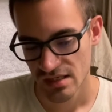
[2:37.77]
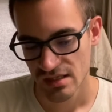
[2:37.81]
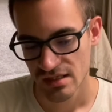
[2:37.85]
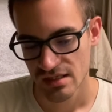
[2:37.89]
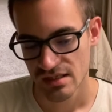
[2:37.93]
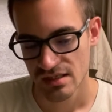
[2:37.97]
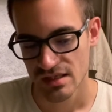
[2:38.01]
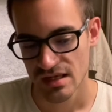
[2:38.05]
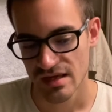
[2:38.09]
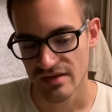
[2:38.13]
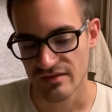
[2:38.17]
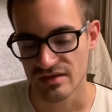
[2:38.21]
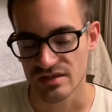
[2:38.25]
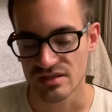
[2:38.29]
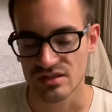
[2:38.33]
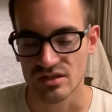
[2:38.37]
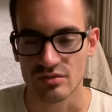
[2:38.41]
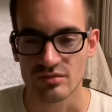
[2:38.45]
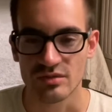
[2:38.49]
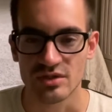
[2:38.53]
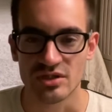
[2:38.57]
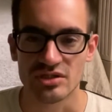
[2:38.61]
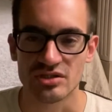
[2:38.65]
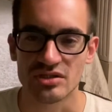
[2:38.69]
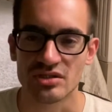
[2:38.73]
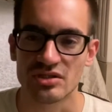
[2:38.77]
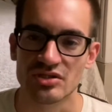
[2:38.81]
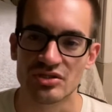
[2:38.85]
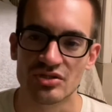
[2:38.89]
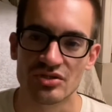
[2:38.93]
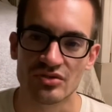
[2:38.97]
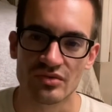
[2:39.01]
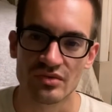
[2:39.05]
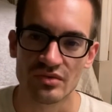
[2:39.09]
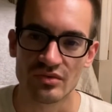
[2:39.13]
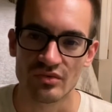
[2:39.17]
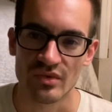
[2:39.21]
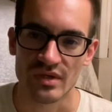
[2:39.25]
having so much to do
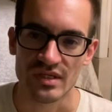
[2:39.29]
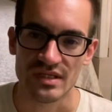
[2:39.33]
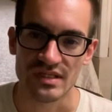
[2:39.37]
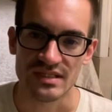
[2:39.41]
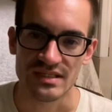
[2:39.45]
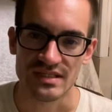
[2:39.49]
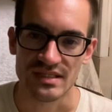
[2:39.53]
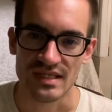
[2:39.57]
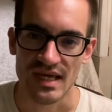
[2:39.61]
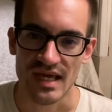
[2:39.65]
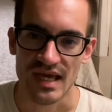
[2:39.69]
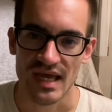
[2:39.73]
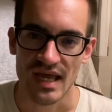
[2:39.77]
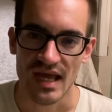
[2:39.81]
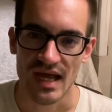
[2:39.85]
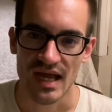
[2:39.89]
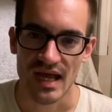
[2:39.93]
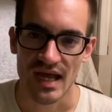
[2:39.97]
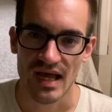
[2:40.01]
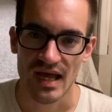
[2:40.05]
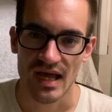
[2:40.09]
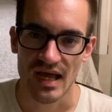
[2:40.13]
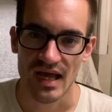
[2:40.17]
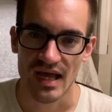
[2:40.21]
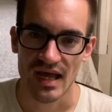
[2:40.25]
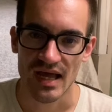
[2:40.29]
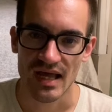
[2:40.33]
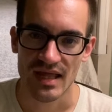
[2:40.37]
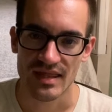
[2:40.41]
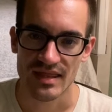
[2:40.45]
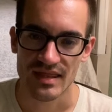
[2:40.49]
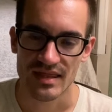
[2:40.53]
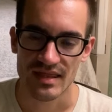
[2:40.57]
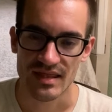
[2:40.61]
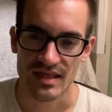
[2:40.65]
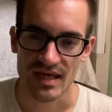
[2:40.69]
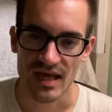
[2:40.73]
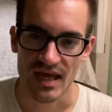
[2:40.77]
in one day
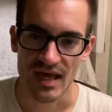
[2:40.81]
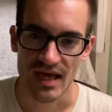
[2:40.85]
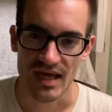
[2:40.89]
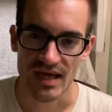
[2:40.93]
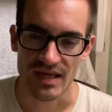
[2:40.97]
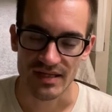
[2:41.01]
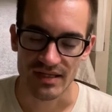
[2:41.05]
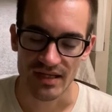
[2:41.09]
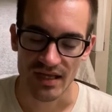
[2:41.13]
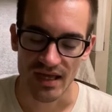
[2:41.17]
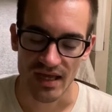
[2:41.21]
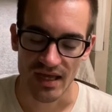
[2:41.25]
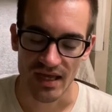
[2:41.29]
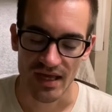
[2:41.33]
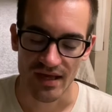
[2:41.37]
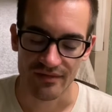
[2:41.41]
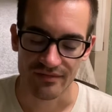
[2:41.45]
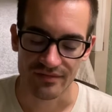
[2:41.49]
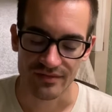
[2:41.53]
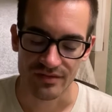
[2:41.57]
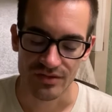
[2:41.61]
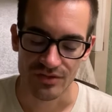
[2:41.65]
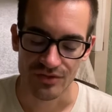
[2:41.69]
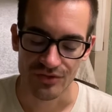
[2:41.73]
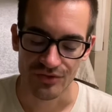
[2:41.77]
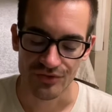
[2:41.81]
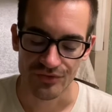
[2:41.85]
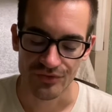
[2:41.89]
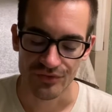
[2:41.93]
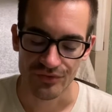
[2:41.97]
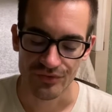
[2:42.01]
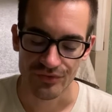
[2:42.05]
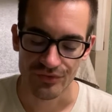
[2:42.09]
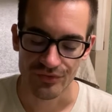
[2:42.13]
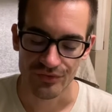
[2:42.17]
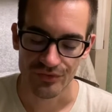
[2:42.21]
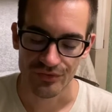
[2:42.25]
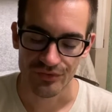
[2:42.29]
that I have
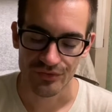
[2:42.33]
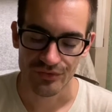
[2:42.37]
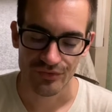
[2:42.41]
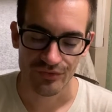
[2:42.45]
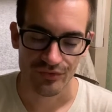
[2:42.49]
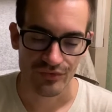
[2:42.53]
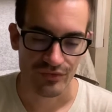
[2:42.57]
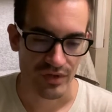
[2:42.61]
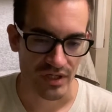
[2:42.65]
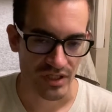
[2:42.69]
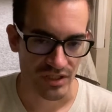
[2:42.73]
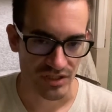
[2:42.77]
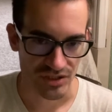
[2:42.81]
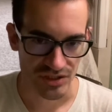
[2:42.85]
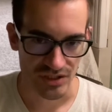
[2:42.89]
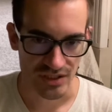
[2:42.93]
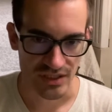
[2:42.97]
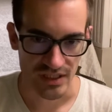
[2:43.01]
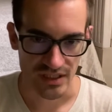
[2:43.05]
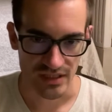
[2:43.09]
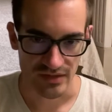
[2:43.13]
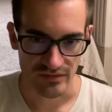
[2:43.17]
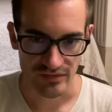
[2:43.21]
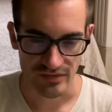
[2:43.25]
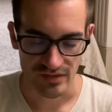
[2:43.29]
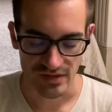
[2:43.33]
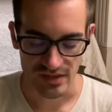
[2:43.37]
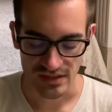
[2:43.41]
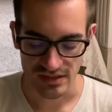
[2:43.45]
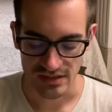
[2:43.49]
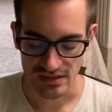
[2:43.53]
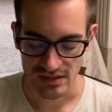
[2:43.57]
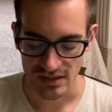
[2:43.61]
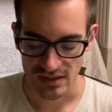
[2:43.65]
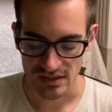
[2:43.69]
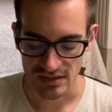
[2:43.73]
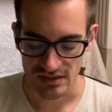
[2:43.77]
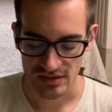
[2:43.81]
to rush to get everything
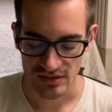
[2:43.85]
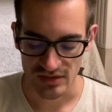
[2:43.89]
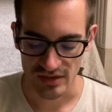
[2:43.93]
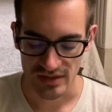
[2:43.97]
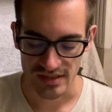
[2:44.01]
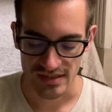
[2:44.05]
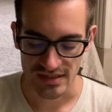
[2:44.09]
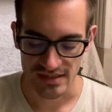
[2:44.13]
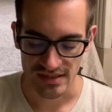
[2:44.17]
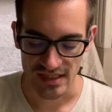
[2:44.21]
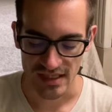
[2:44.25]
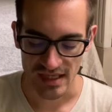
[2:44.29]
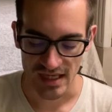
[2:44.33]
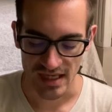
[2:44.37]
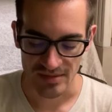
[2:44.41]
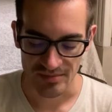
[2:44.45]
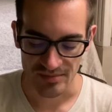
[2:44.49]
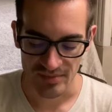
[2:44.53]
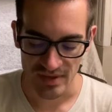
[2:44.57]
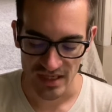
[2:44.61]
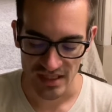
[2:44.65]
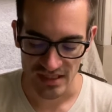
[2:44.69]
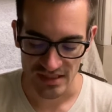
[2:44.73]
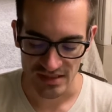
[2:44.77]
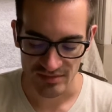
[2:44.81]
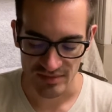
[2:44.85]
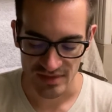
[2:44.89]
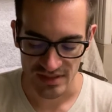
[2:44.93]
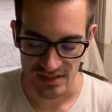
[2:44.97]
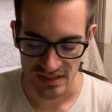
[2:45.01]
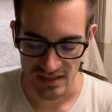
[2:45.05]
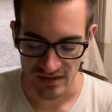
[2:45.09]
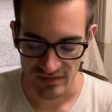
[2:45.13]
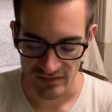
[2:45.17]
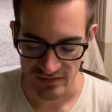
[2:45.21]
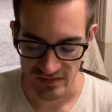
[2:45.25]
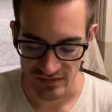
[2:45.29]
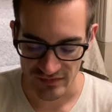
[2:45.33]
done. So I say I pace
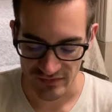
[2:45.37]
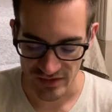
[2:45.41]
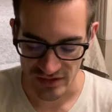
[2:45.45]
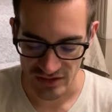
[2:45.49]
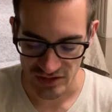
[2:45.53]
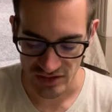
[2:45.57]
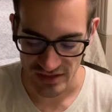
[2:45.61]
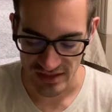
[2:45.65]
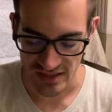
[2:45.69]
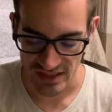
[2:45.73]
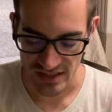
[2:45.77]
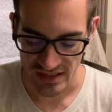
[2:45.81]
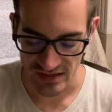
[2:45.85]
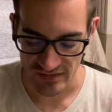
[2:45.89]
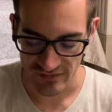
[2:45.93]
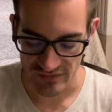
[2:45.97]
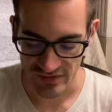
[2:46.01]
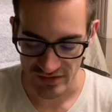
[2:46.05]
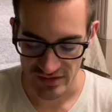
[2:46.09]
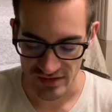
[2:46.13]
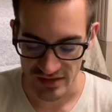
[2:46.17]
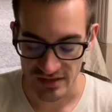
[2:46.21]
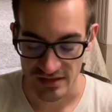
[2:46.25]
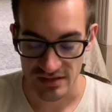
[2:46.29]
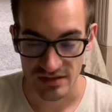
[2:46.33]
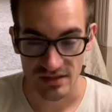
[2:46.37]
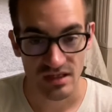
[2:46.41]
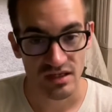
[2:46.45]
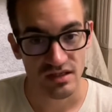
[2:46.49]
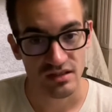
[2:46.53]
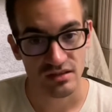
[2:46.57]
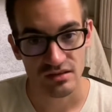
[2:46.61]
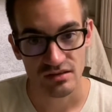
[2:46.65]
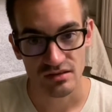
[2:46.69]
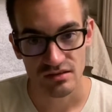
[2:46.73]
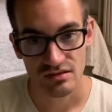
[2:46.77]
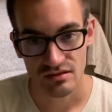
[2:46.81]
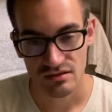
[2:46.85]
myself and eventually get everything
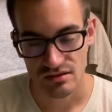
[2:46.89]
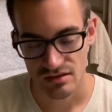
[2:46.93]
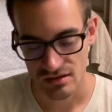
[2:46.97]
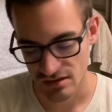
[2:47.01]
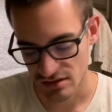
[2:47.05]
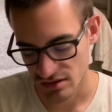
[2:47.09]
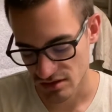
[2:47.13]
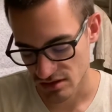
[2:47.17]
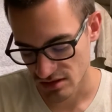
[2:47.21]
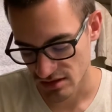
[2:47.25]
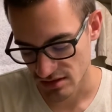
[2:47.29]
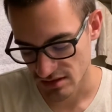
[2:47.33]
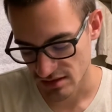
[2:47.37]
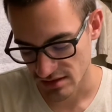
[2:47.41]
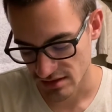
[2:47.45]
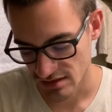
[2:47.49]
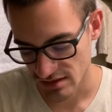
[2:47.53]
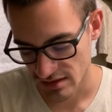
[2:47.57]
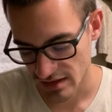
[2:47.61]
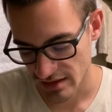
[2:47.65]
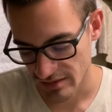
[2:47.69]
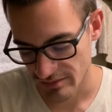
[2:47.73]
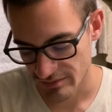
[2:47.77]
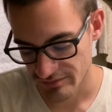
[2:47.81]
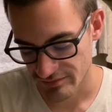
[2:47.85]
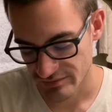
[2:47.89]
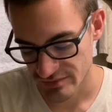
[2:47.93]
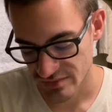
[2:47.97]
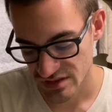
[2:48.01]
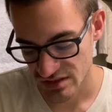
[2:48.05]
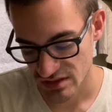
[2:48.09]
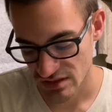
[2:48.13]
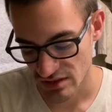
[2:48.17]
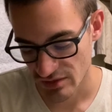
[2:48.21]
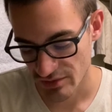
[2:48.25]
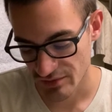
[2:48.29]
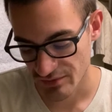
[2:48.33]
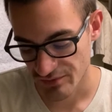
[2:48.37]
done in Jesus' name.
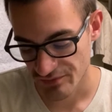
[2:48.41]
So,